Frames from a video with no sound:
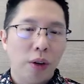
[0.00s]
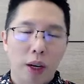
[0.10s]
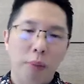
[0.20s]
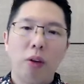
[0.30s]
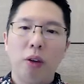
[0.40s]

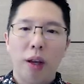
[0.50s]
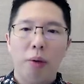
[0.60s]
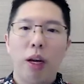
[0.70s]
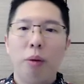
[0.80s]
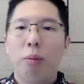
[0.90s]
That means
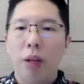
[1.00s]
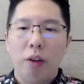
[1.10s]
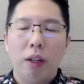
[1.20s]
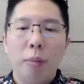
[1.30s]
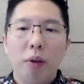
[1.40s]
every time
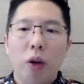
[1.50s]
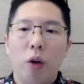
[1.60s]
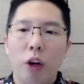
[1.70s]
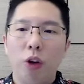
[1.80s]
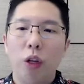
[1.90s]
there's a 10%
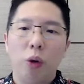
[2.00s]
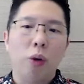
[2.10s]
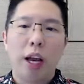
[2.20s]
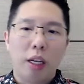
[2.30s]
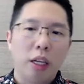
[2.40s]
correction, you
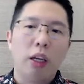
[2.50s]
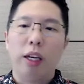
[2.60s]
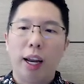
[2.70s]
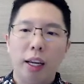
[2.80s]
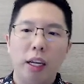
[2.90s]
get in
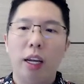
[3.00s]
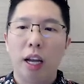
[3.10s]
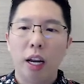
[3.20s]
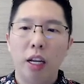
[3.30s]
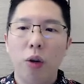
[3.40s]
and get in and get in.